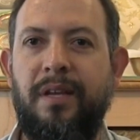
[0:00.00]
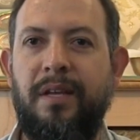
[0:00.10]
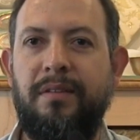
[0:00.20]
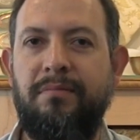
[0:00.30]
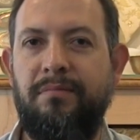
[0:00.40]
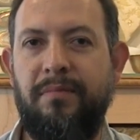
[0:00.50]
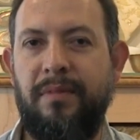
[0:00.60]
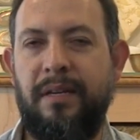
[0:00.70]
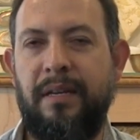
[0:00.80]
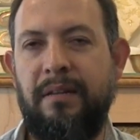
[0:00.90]
And
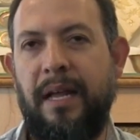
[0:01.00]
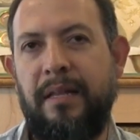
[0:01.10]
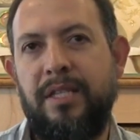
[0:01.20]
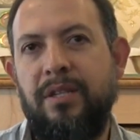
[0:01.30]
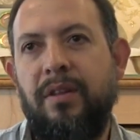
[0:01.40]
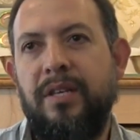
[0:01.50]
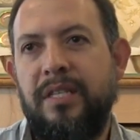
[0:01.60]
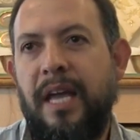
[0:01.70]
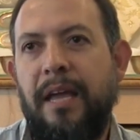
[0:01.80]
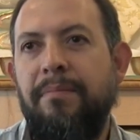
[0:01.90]
that's not the
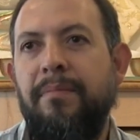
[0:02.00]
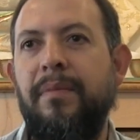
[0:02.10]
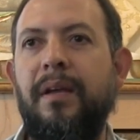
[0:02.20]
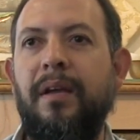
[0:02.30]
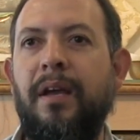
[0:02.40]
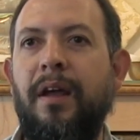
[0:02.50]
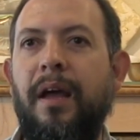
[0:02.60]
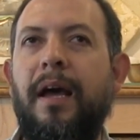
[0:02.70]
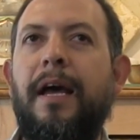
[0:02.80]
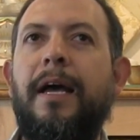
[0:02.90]
same
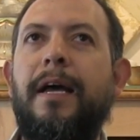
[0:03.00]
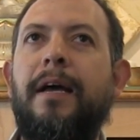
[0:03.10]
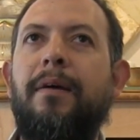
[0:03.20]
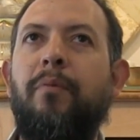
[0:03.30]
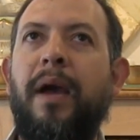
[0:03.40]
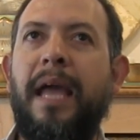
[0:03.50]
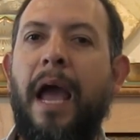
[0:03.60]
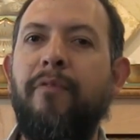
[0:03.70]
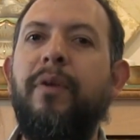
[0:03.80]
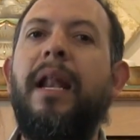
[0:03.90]
uh, way
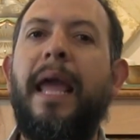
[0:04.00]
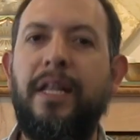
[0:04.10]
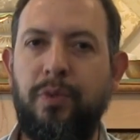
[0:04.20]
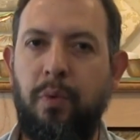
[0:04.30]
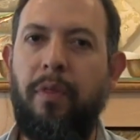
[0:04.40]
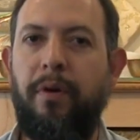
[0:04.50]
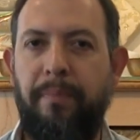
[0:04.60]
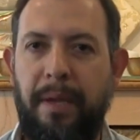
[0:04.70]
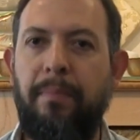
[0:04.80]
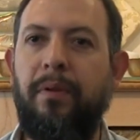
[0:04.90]
I relate to other
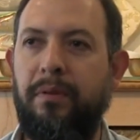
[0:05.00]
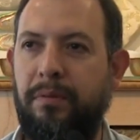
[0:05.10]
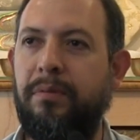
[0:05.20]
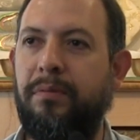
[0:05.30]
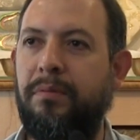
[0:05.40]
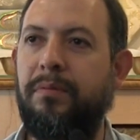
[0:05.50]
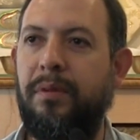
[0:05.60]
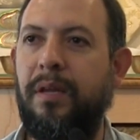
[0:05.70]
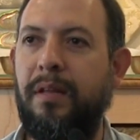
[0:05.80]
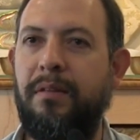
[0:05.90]
people
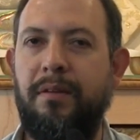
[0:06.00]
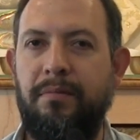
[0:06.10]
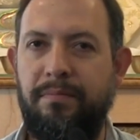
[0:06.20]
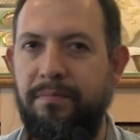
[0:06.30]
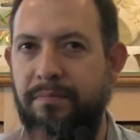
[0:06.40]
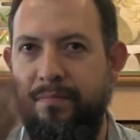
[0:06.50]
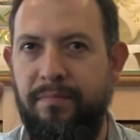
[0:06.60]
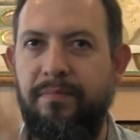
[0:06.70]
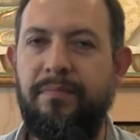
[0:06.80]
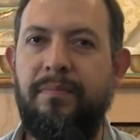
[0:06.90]
in the
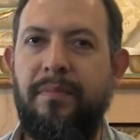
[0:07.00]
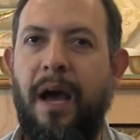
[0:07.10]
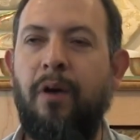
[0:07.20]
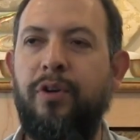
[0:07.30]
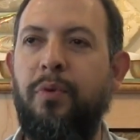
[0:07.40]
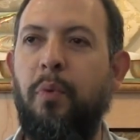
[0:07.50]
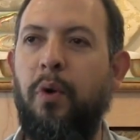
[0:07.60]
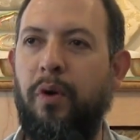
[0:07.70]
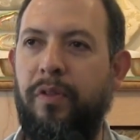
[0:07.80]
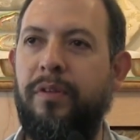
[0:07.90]
outer
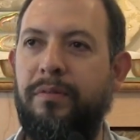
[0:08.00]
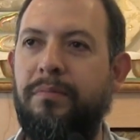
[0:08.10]
world.